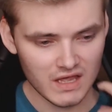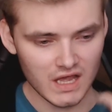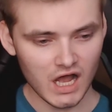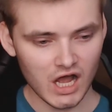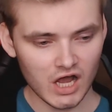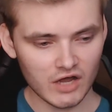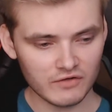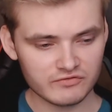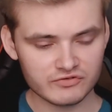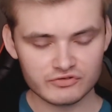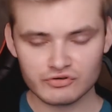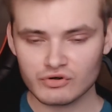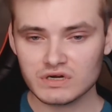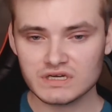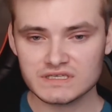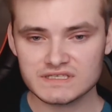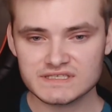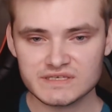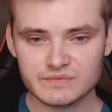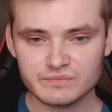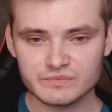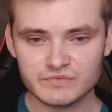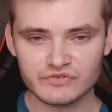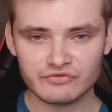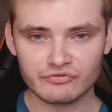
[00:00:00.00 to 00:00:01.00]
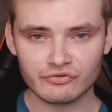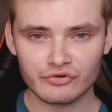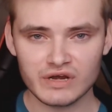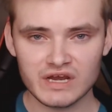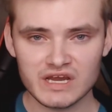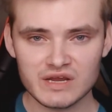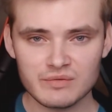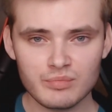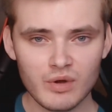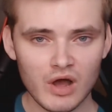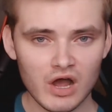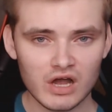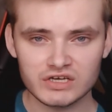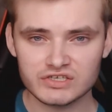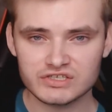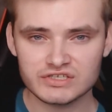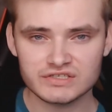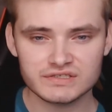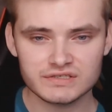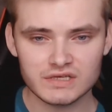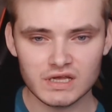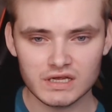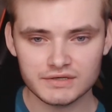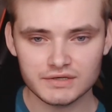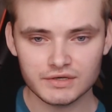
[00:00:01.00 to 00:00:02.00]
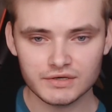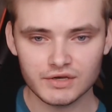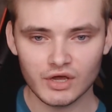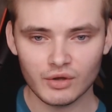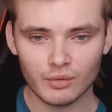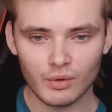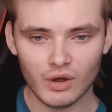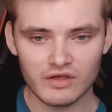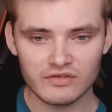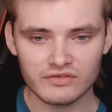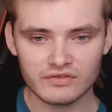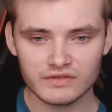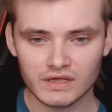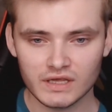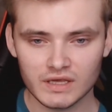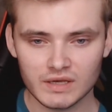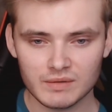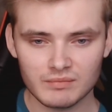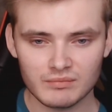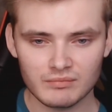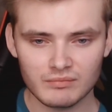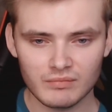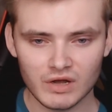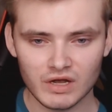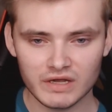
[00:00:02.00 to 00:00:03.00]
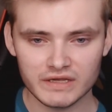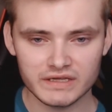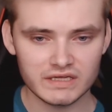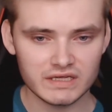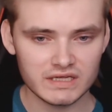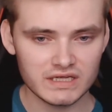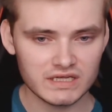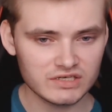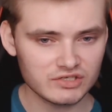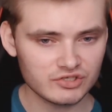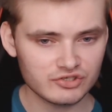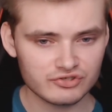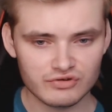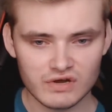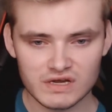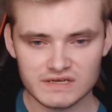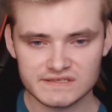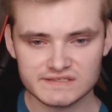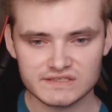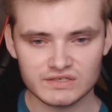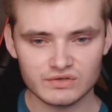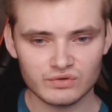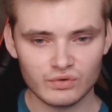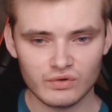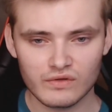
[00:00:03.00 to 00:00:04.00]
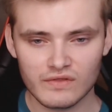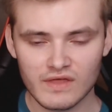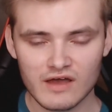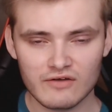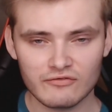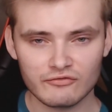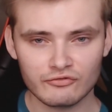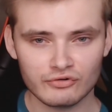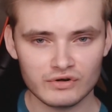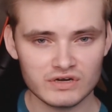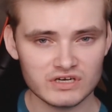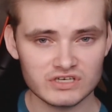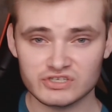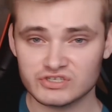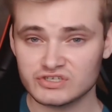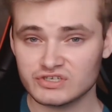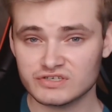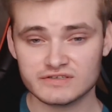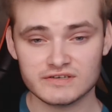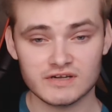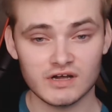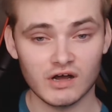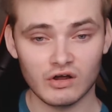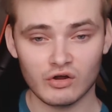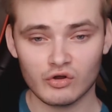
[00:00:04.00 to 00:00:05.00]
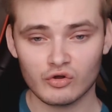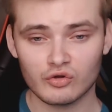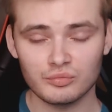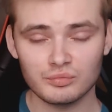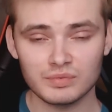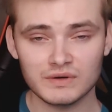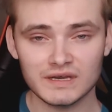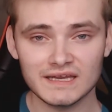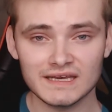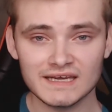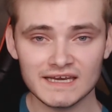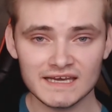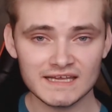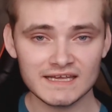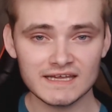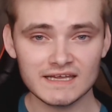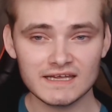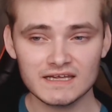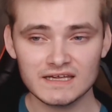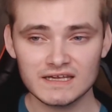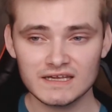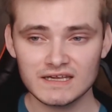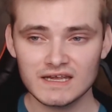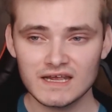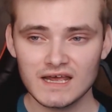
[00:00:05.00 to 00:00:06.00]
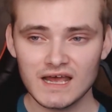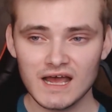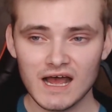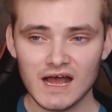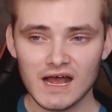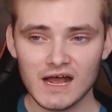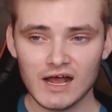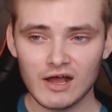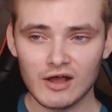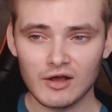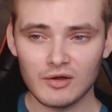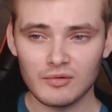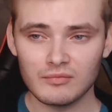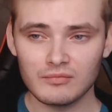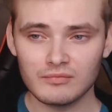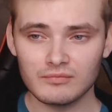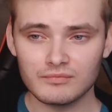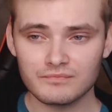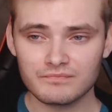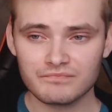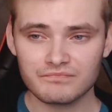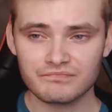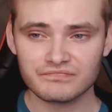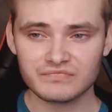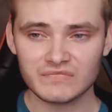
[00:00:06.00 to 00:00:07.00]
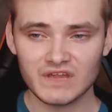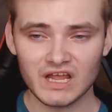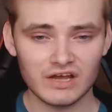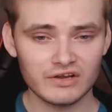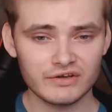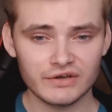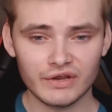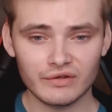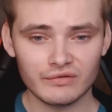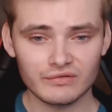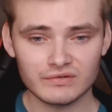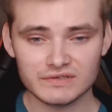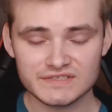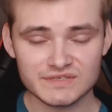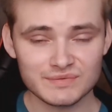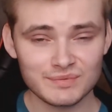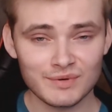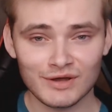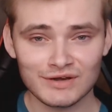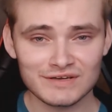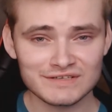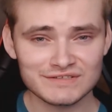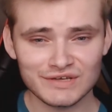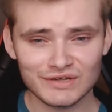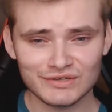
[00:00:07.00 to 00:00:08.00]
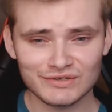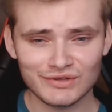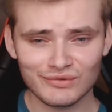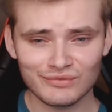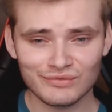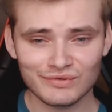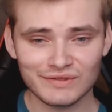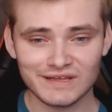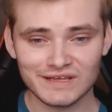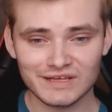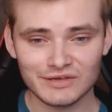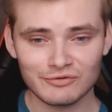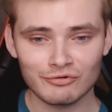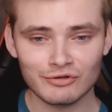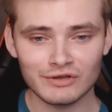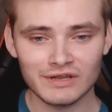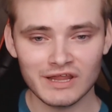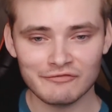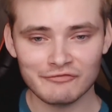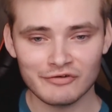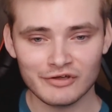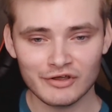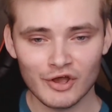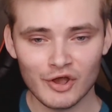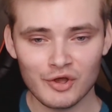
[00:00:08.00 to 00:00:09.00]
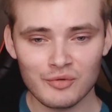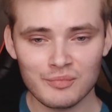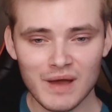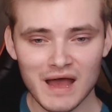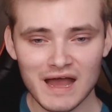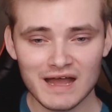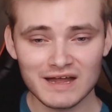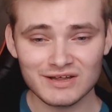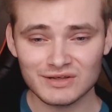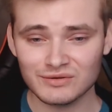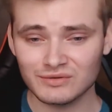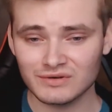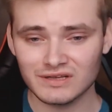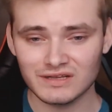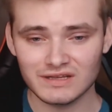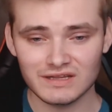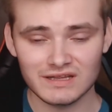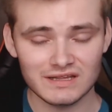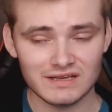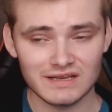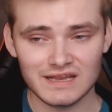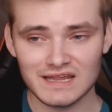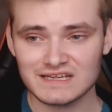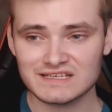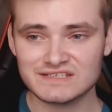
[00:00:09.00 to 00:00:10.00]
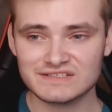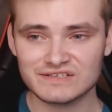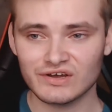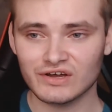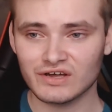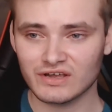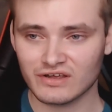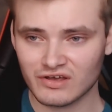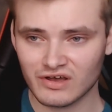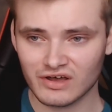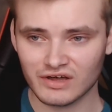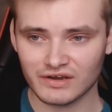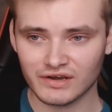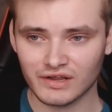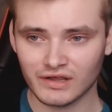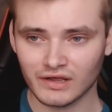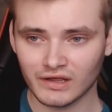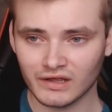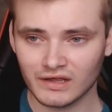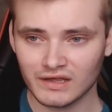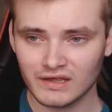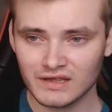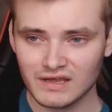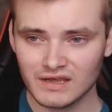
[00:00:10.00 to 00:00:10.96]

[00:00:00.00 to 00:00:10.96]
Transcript: I've tried Sims 3, but I don't know. I think my interest and all that for it has just gone completely. I don't, to be honest, I don't think it will ever go back unless I kind of,